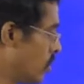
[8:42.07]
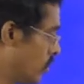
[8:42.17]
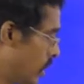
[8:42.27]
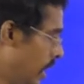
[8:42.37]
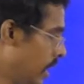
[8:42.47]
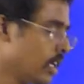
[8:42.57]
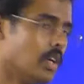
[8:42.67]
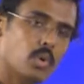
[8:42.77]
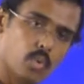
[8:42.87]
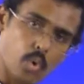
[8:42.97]
to take,
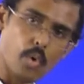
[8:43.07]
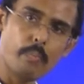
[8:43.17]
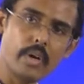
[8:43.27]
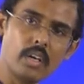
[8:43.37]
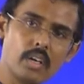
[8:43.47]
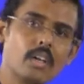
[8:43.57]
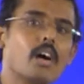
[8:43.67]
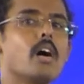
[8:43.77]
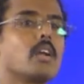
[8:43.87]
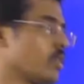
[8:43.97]
open
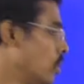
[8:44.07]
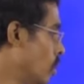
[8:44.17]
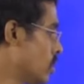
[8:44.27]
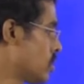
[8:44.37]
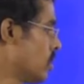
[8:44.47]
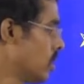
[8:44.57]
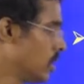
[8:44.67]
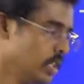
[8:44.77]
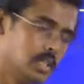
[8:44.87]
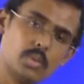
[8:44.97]
or close
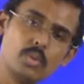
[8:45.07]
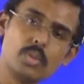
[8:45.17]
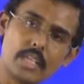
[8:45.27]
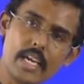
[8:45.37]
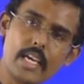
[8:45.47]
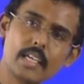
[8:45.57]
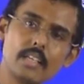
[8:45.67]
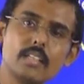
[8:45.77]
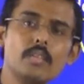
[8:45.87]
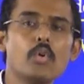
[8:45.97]
to
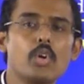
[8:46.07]
take the